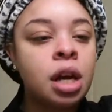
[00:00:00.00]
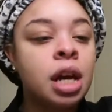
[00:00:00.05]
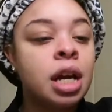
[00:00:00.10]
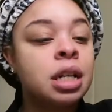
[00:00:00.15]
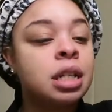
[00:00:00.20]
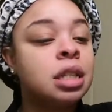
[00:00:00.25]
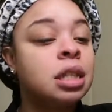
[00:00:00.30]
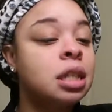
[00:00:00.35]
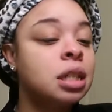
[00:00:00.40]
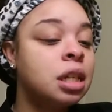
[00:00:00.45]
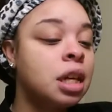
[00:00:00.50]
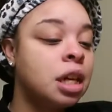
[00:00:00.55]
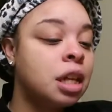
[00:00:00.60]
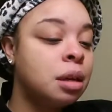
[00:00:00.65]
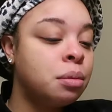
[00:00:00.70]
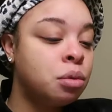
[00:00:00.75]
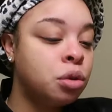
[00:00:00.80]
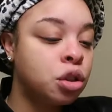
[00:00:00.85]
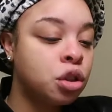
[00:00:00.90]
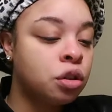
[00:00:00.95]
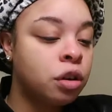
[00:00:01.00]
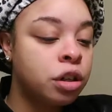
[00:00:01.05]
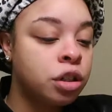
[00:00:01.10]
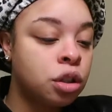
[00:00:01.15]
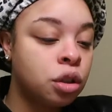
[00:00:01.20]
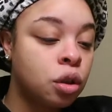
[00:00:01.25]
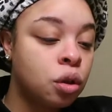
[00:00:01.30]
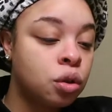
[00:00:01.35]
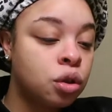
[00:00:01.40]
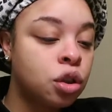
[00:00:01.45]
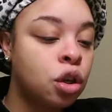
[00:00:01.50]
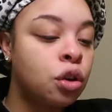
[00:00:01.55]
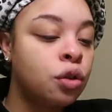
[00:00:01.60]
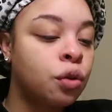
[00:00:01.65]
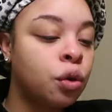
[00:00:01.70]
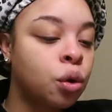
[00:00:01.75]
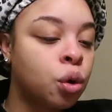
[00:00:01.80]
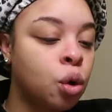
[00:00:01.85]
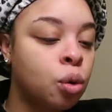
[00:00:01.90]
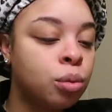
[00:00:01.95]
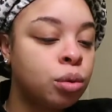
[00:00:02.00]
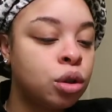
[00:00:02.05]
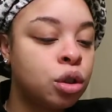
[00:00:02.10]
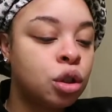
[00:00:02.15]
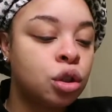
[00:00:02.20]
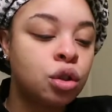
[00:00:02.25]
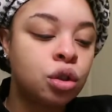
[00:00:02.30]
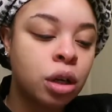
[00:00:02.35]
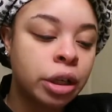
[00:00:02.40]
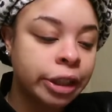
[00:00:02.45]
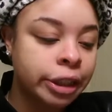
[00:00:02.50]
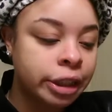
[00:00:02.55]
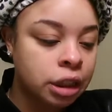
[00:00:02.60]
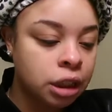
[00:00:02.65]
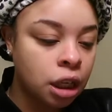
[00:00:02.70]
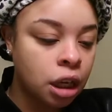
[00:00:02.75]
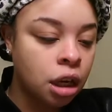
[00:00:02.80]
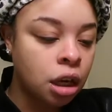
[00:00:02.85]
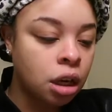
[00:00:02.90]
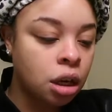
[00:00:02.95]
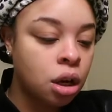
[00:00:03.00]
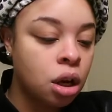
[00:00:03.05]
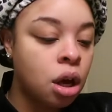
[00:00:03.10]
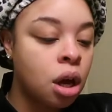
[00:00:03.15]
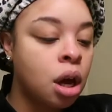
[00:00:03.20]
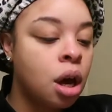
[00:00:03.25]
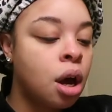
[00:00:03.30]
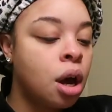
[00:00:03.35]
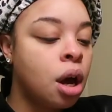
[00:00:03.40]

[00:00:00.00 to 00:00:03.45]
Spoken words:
It's the daily moisturizer lotion for normal to dry skin.